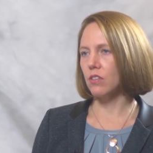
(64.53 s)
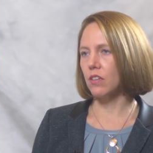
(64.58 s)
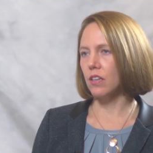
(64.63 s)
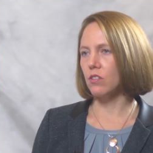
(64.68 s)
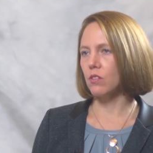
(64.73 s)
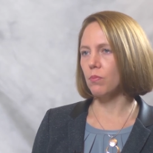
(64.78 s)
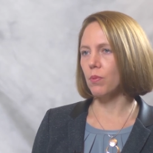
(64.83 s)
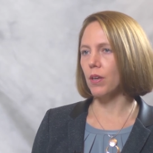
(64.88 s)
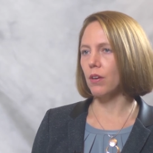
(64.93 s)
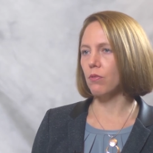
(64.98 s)

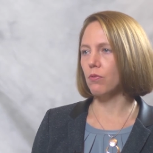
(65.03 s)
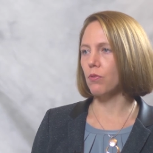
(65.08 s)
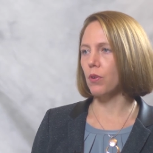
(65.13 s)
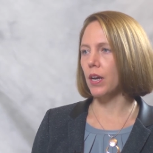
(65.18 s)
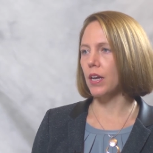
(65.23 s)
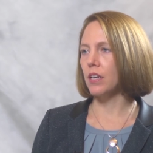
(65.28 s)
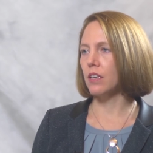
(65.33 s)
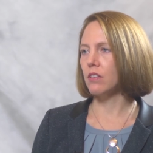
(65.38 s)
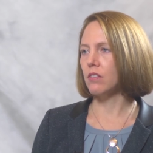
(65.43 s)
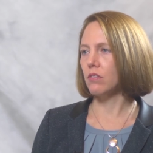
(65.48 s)
tend to be
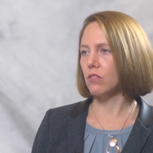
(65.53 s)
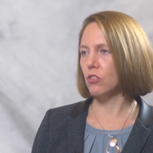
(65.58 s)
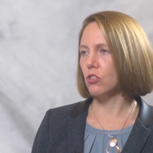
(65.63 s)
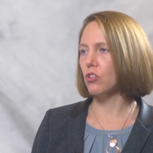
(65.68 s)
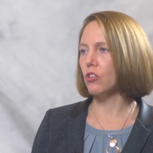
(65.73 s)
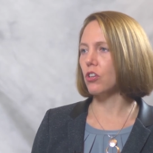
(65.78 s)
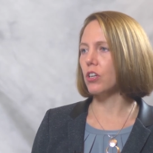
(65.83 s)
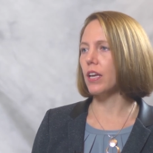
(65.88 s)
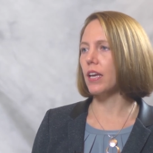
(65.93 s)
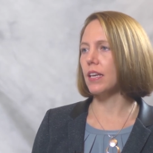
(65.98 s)
afraid
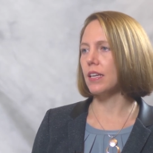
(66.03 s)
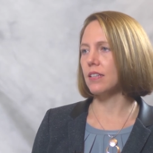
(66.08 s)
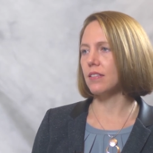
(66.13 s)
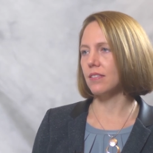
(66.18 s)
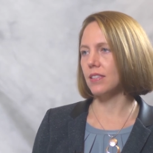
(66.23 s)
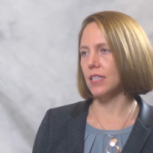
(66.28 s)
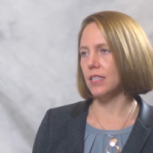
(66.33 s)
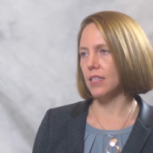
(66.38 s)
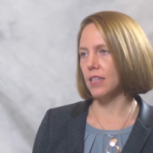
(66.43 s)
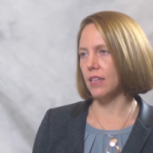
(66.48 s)
to look at
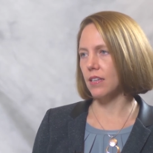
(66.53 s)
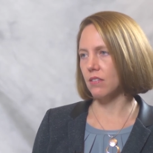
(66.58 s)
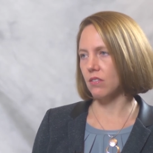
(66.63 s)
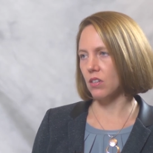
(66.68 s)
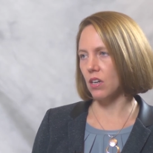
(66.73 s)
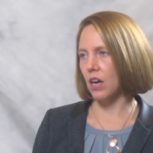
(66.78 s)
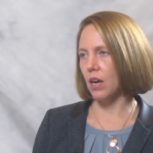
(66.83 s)
ECT as an